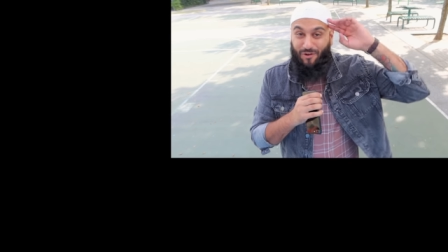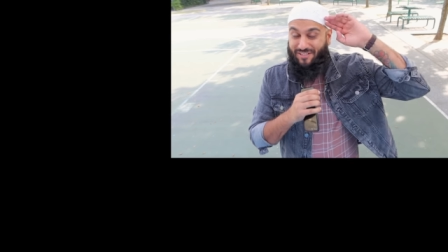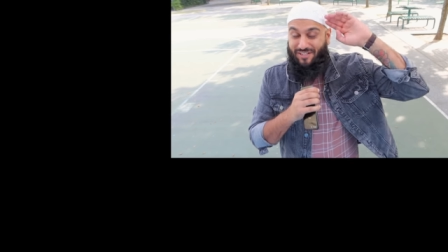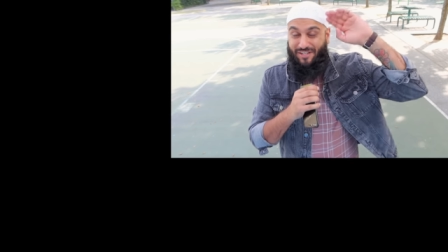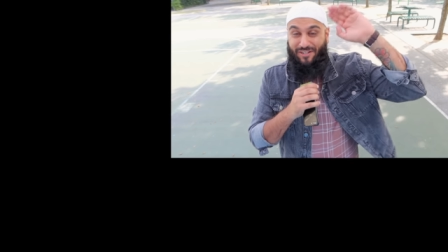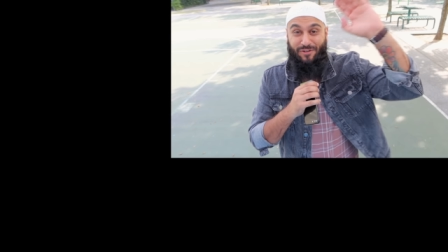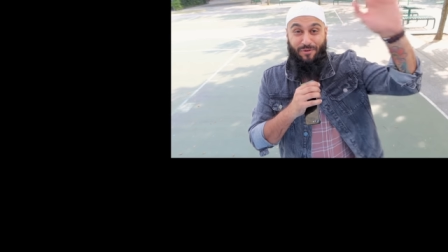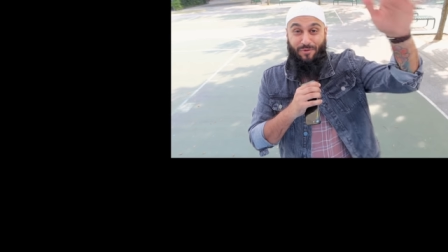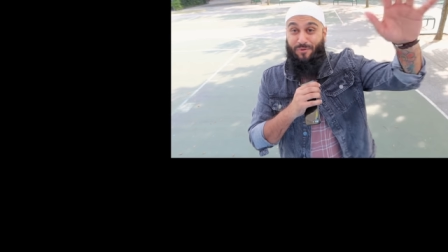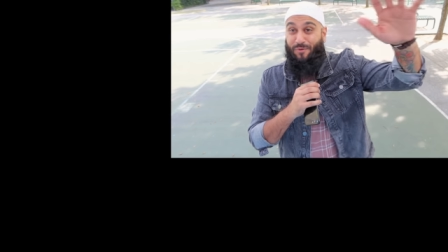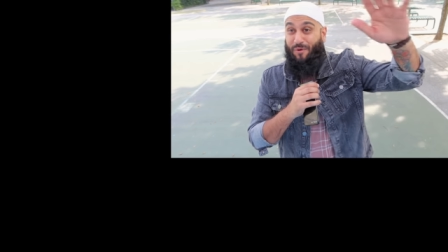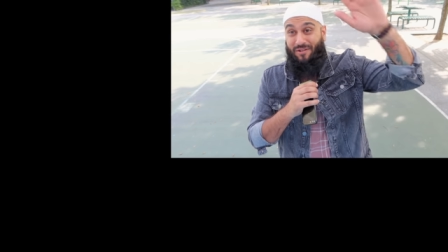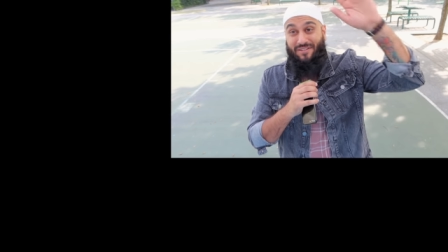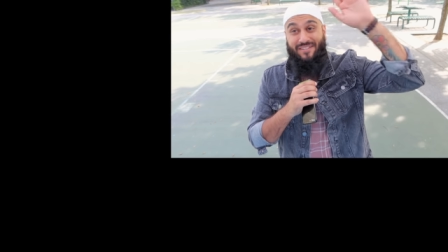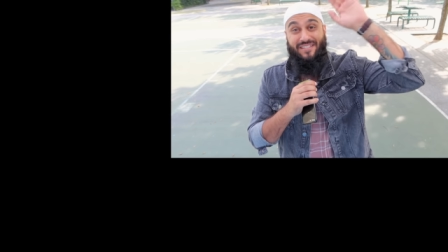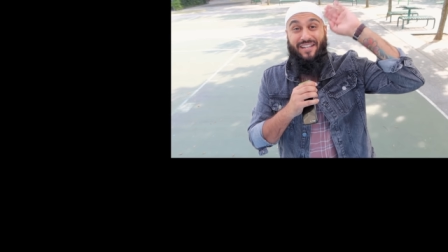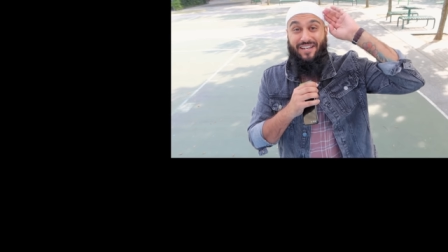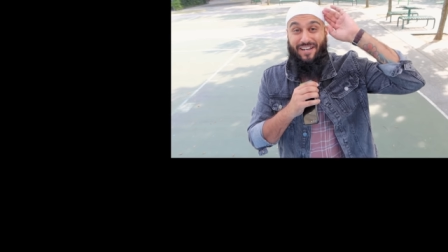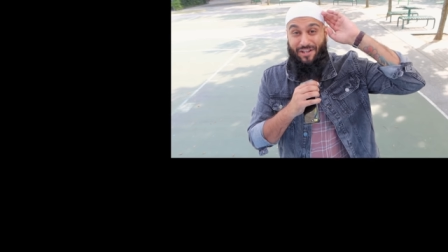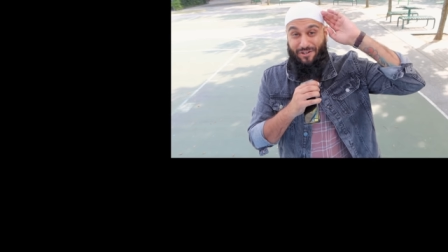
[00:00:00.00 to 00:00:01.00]
See you on
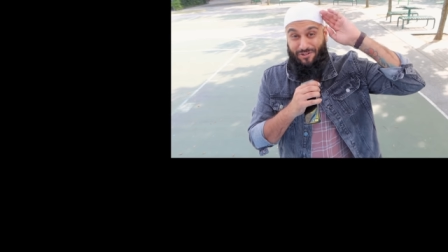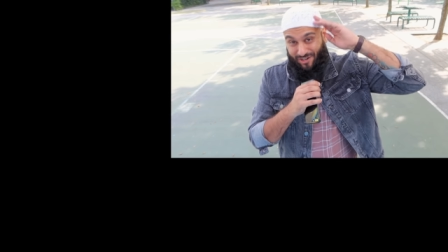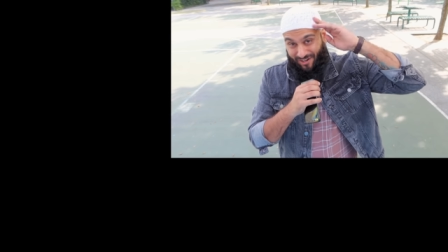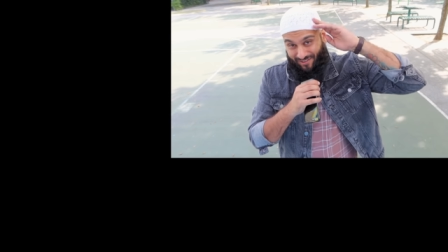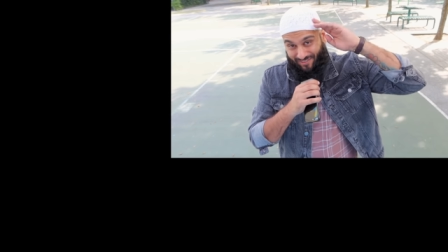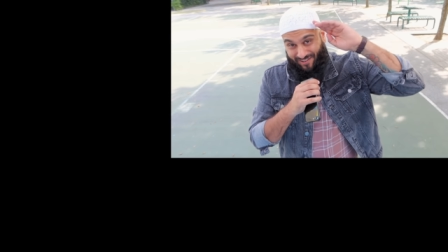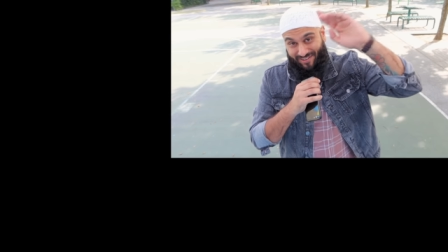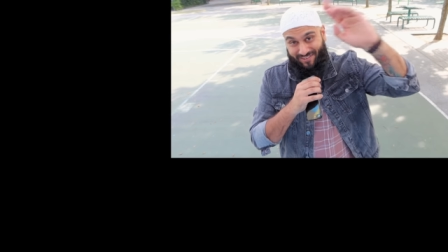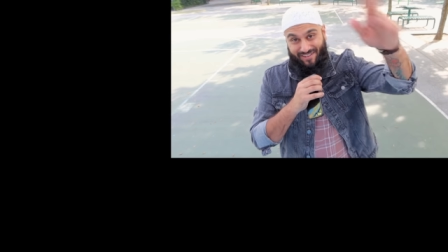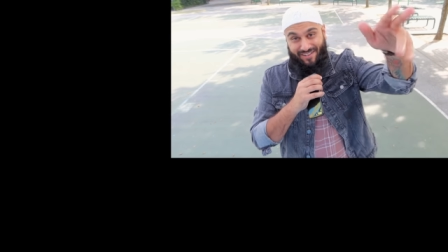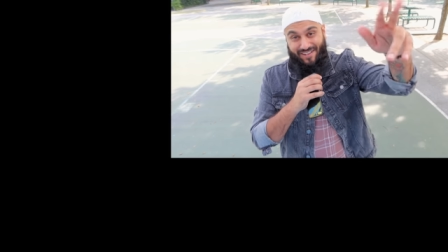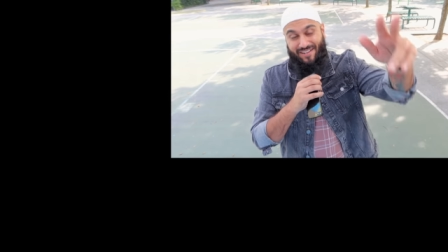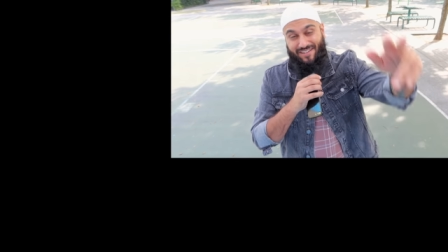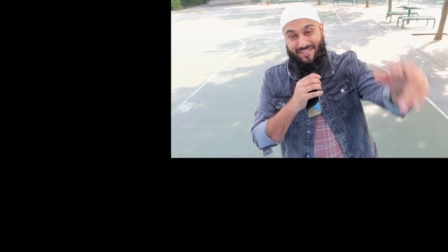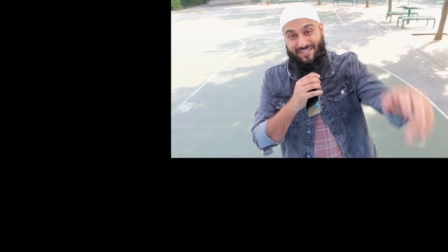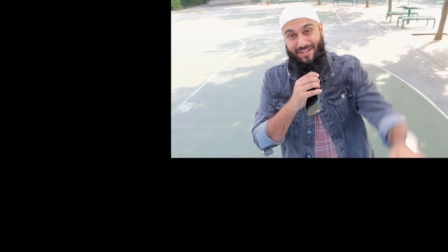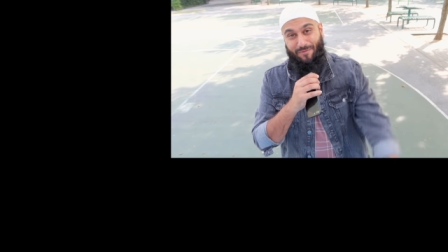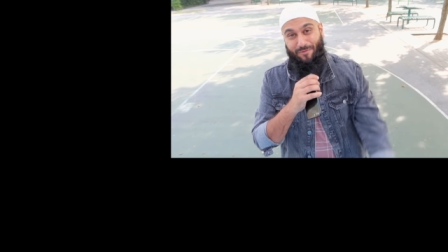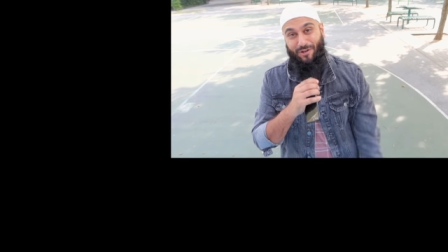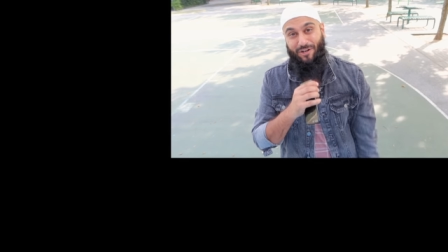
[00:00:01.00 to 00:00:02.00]
Sunday, inshallah.
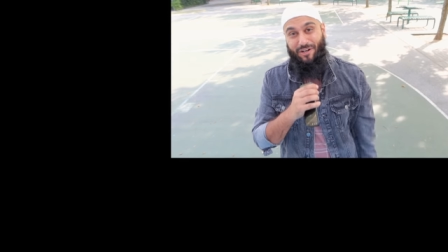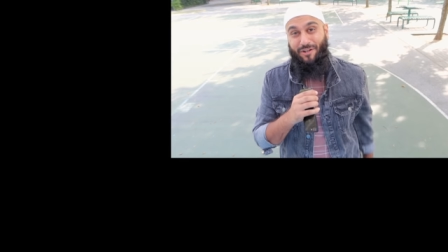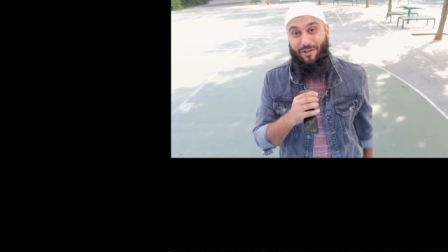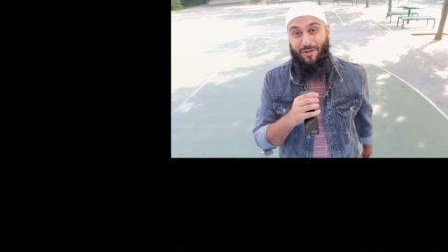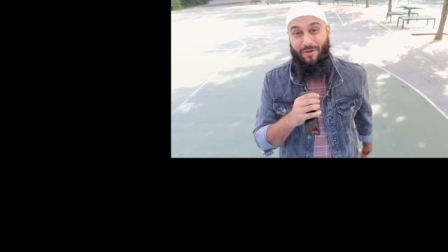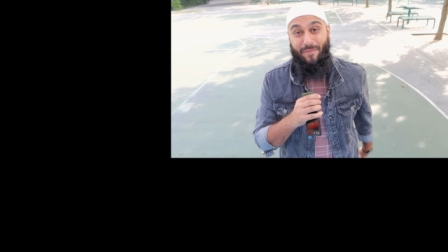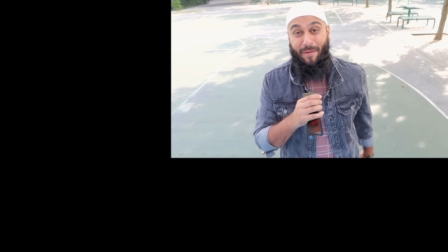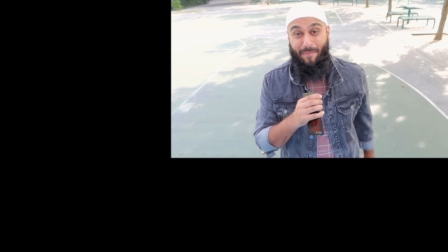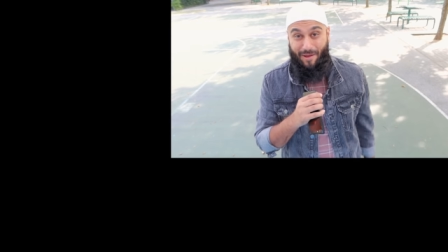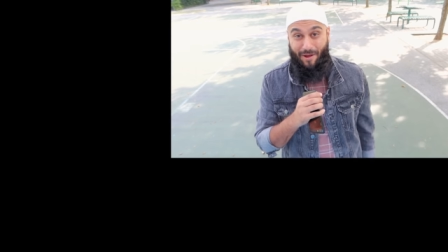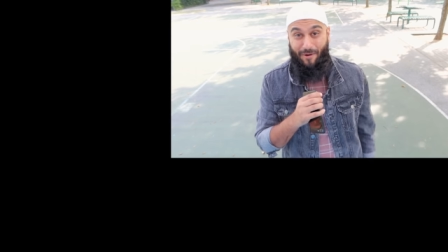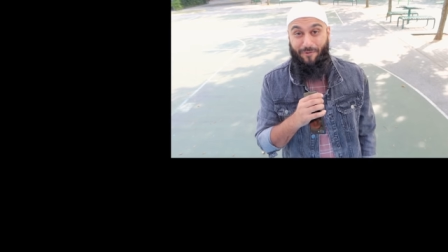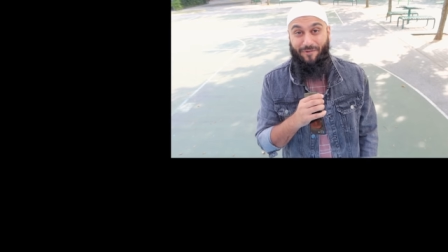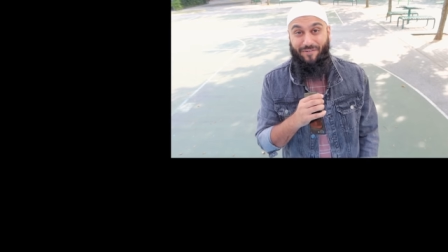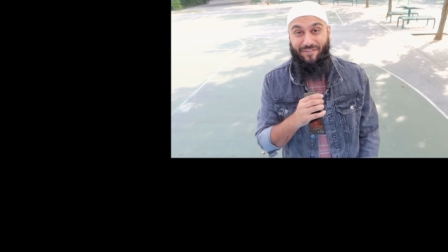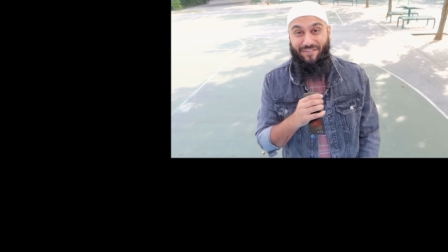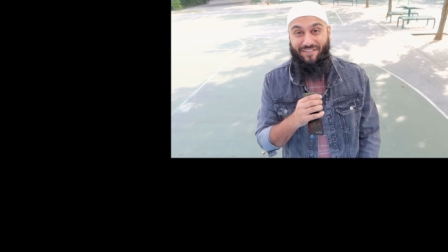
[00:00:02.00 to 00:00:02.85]
Assalamu alaikum. I'm out.